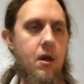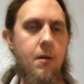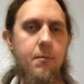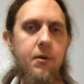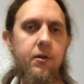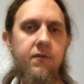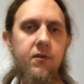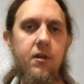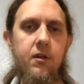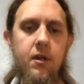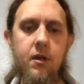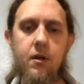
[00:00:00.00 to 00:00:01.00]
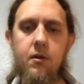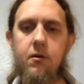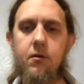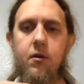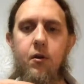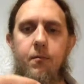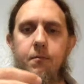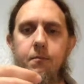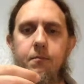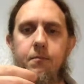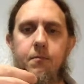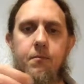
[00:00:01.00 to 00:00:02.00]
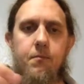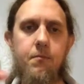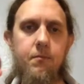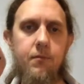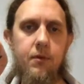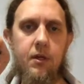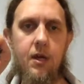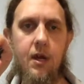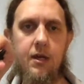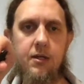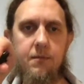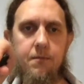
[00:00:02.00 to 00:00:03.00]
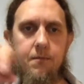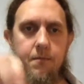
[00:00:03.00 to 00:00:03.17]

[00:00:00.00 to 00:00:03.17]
I'm going to leave it in there. Nope. Got it.